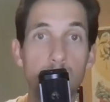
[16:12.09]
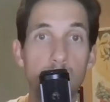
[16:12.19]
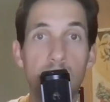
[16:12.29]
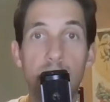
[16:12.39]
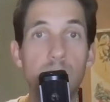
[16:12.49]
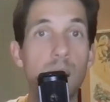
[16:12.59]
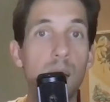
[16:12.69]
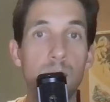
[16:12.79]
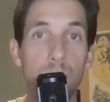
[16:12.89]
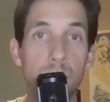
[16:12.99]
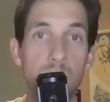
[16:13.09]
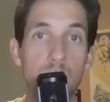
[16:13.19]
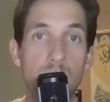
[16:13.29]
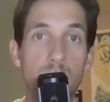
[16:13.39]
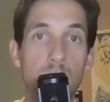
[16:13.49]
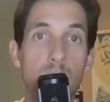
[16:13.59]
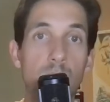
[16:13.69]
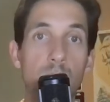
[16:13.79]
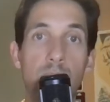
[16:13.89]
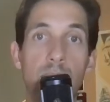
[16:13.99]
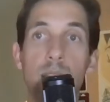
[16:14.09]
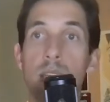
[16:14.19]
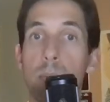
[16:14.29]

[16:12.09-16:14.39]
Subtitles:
They cannot compete, right?